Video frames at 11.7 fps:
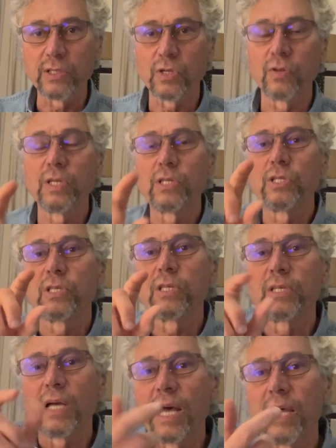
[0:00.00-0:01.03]
So this is the
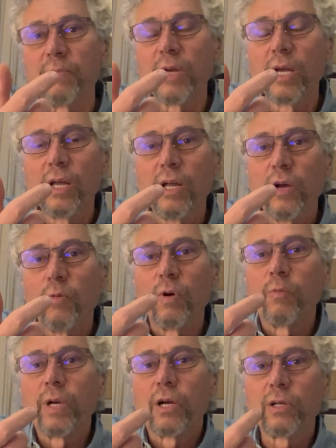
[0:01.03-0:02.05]
time when
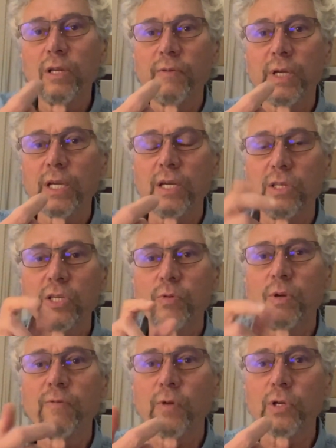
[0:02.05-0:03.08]
we are living in this
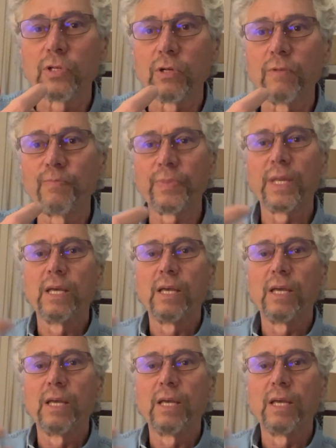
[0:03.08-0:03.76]
reversal.